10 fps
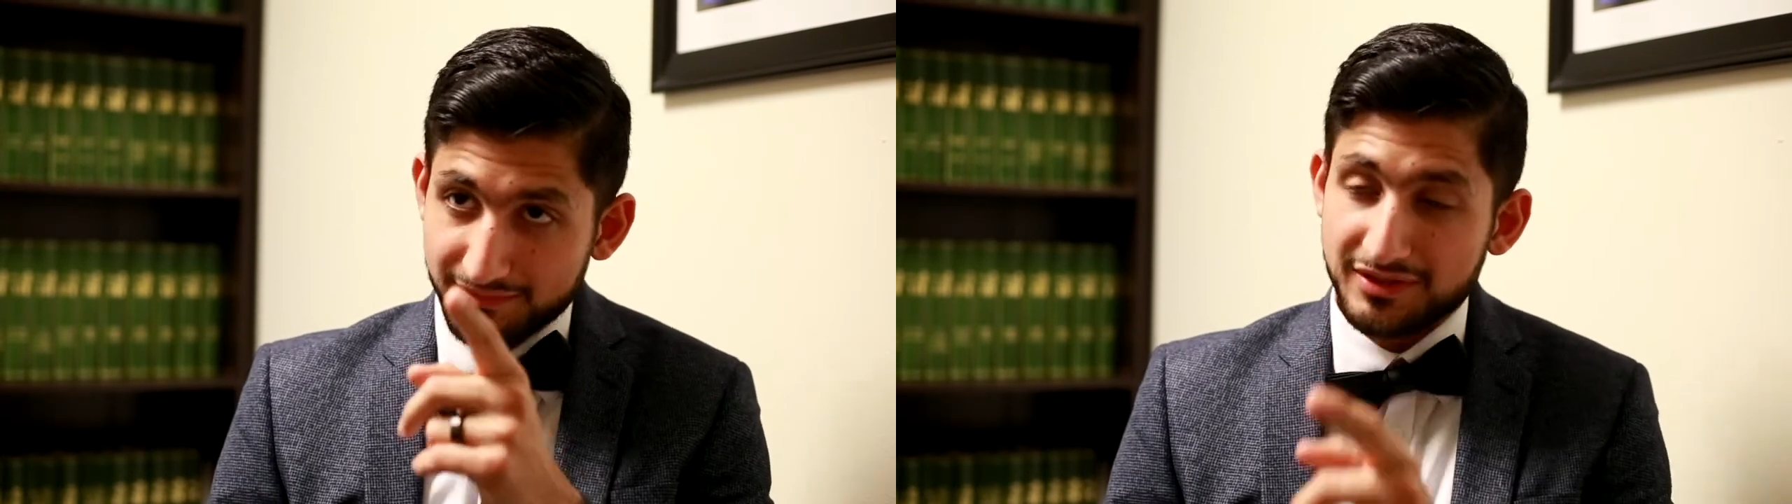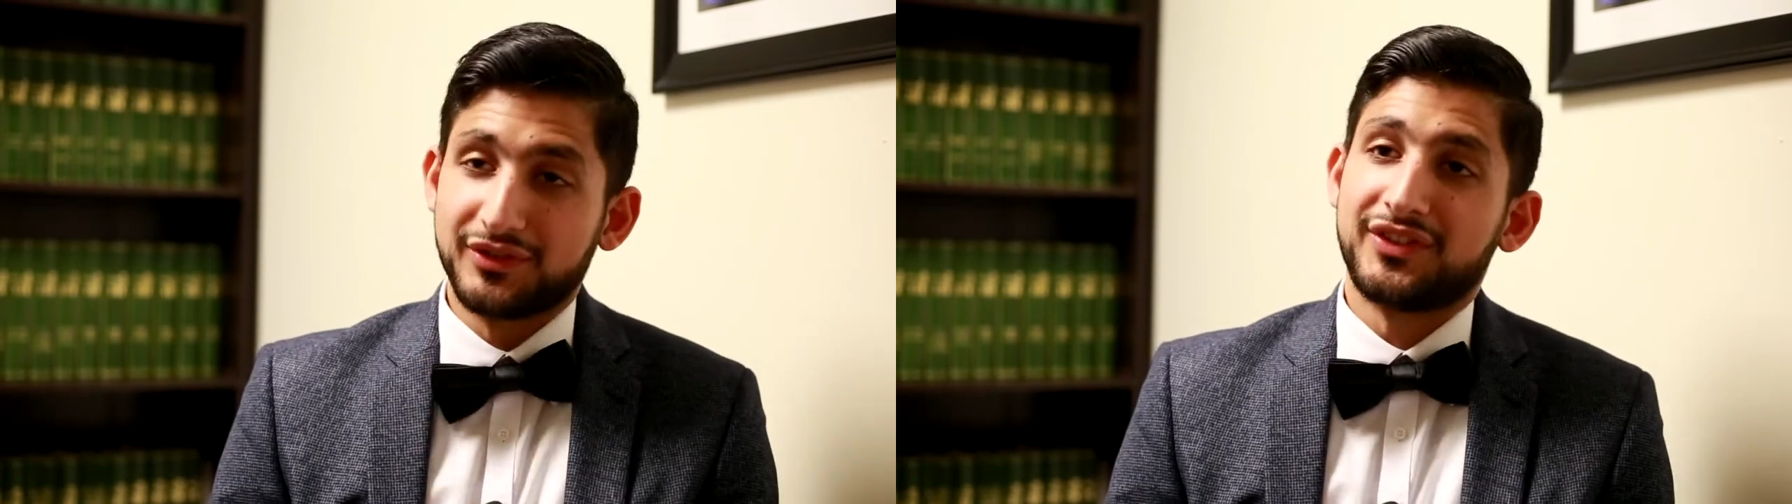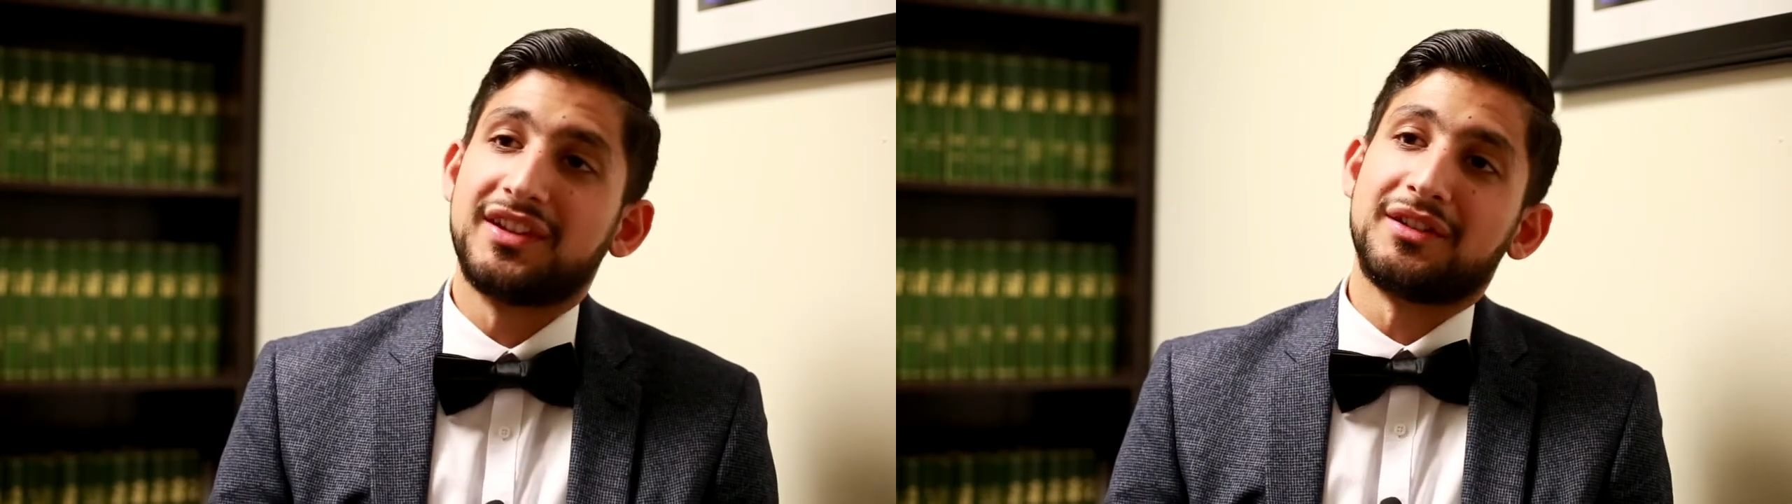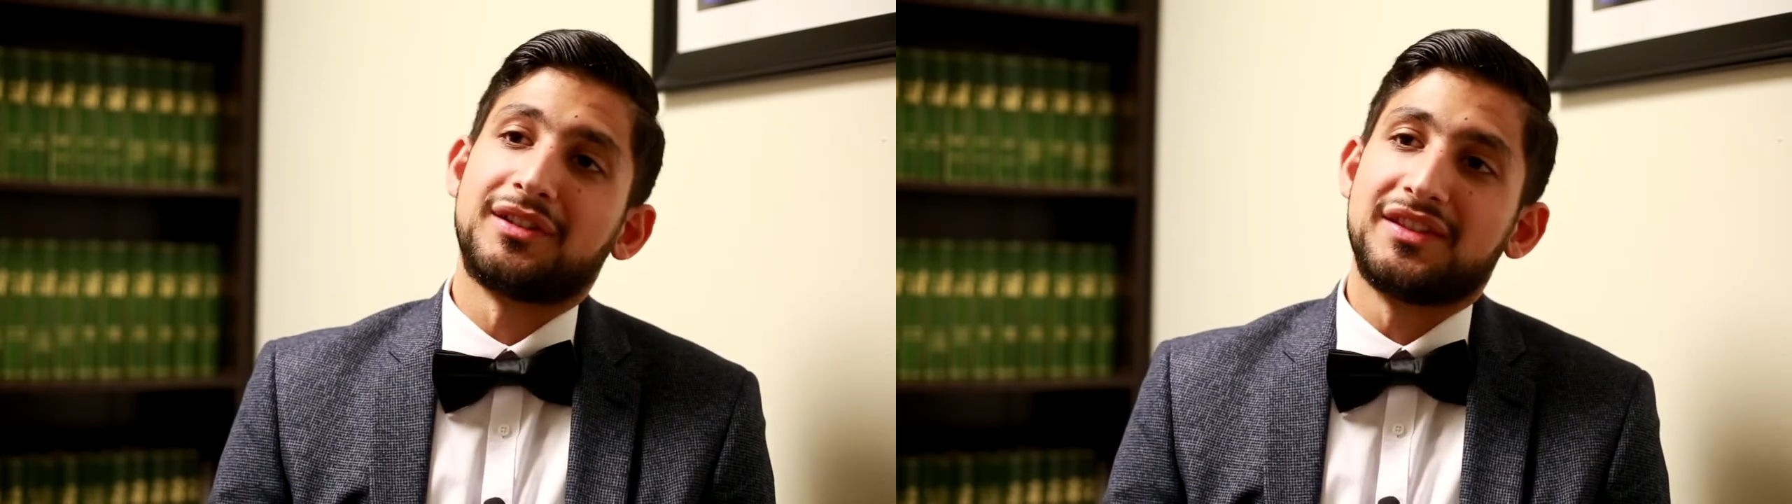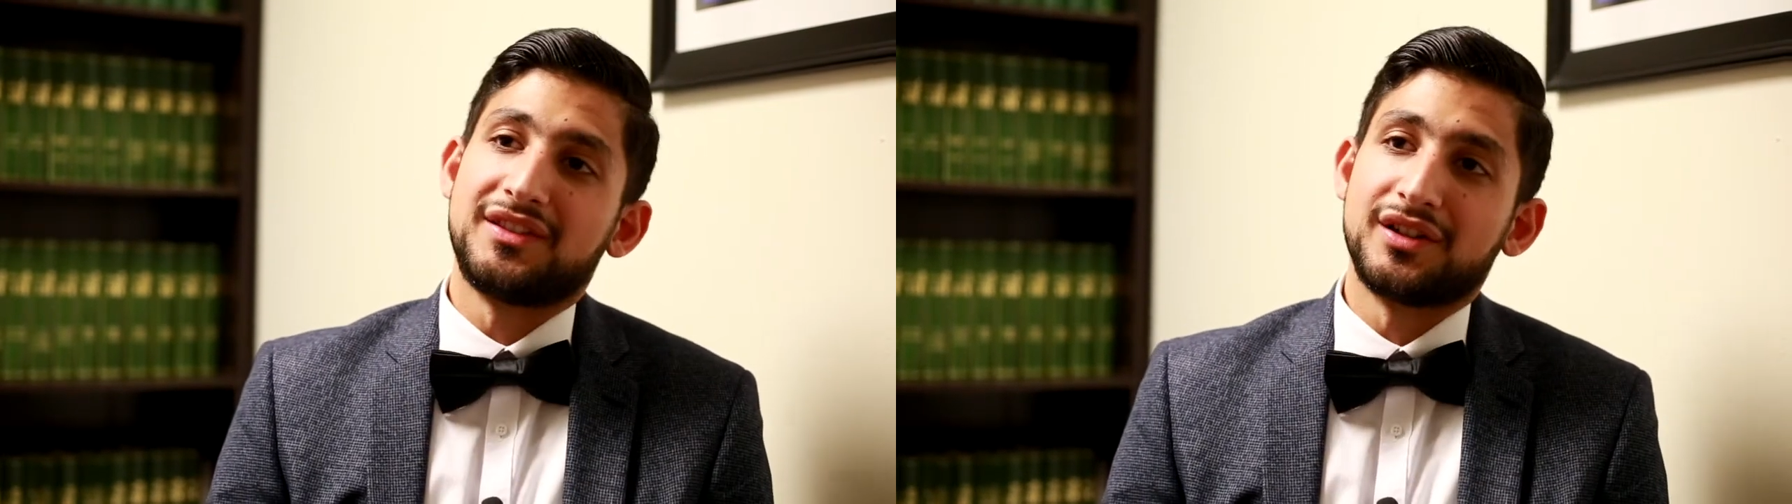He was sitting
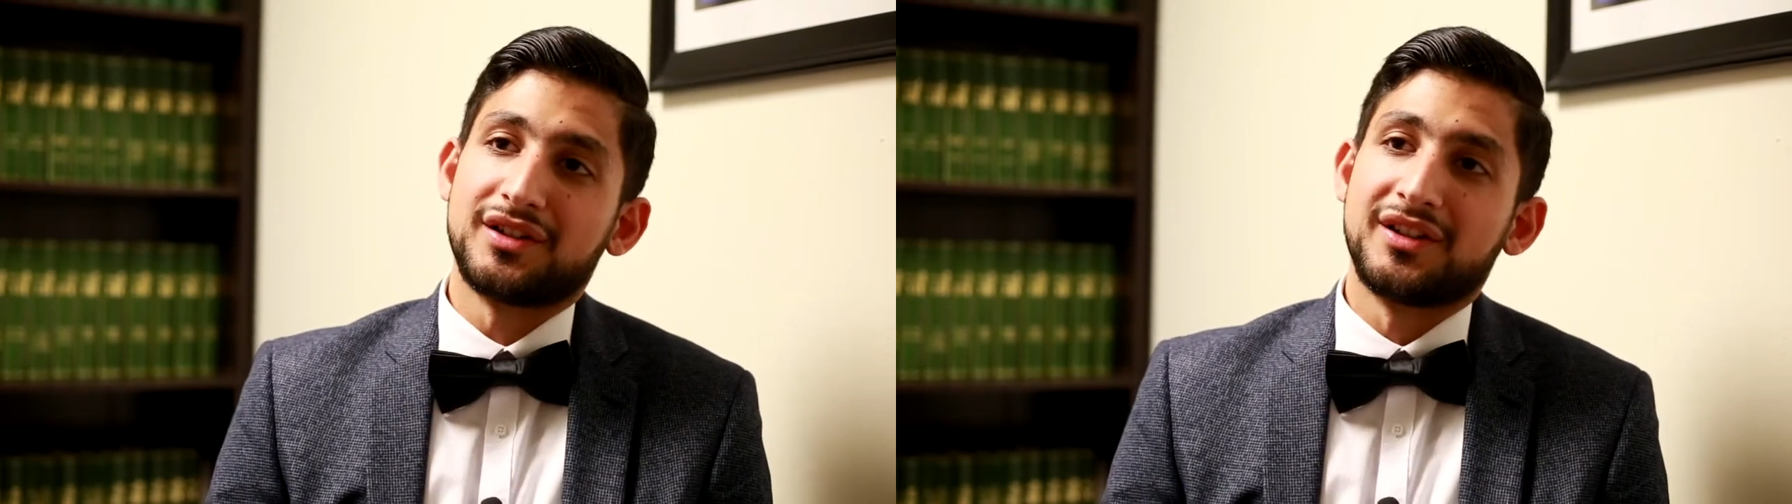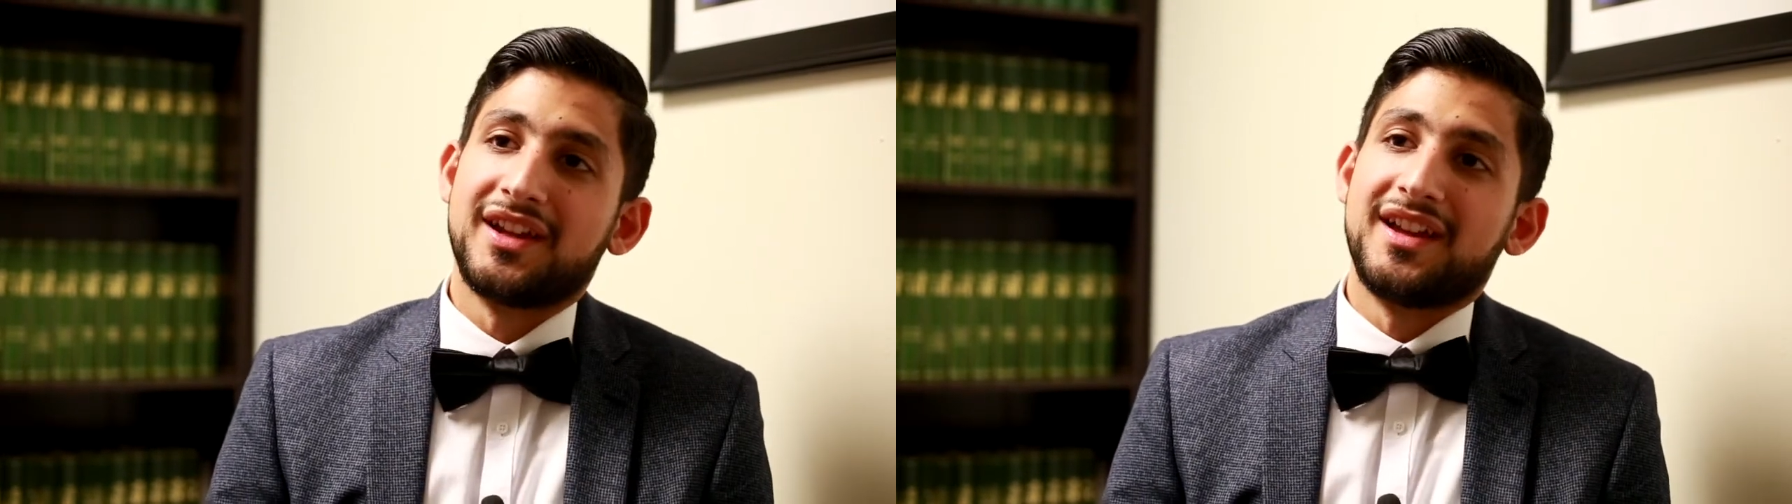right there,